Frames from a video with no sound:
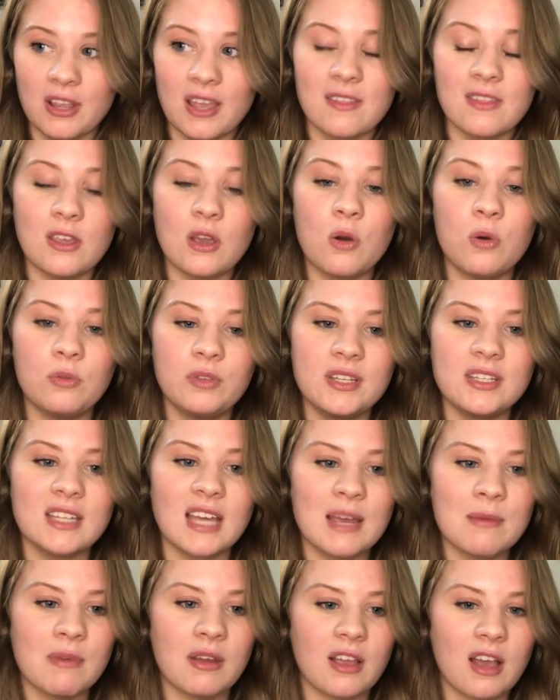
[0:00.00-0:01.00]
And the only
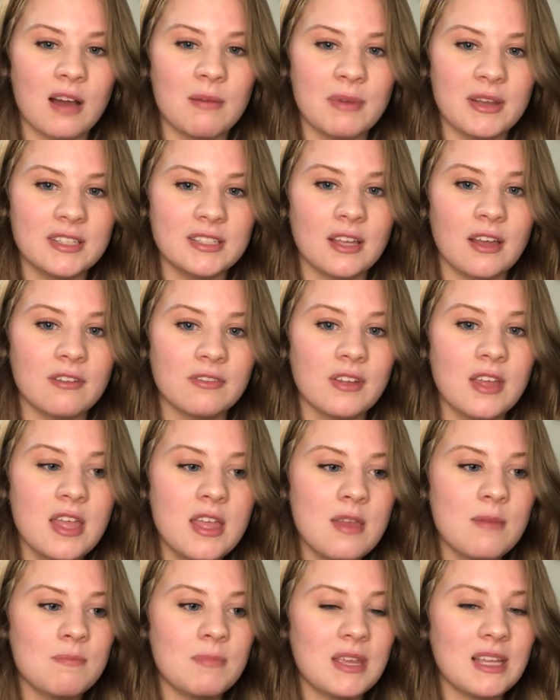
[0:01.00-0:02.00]
time I caught myself
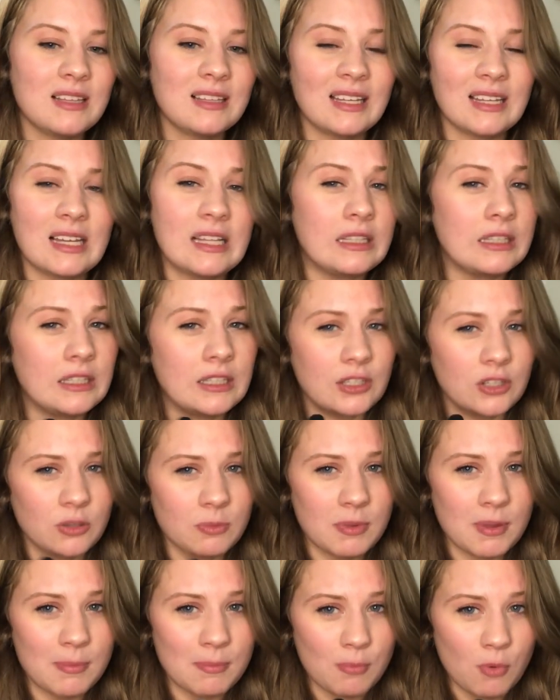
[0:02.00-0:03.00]
being like a little
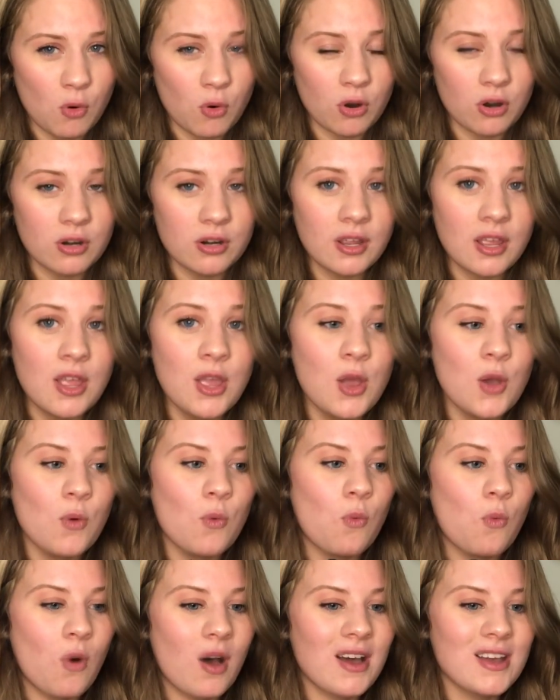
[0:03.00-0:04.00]
bit bored
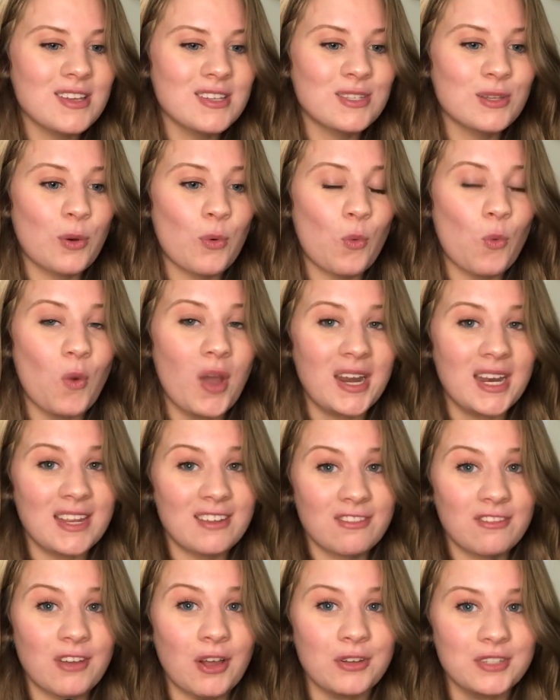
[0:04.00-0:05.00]
was when it
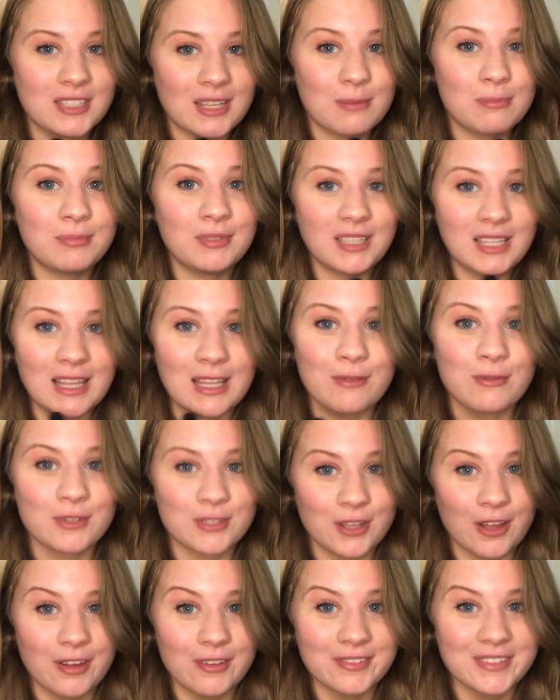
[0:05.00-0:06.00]
felt completely
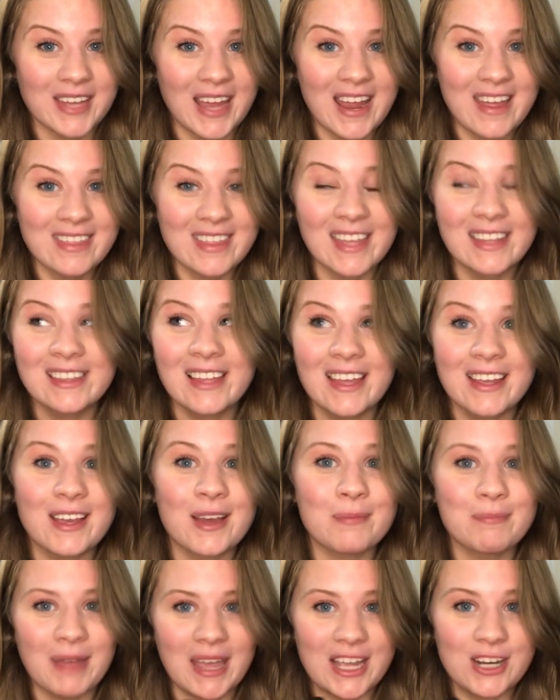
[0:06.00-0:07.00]
resolved. And then, like a
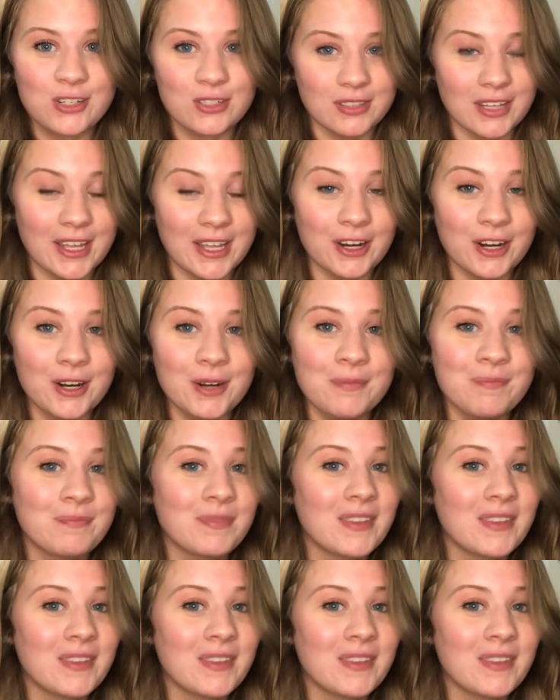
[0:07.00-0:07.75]
page later,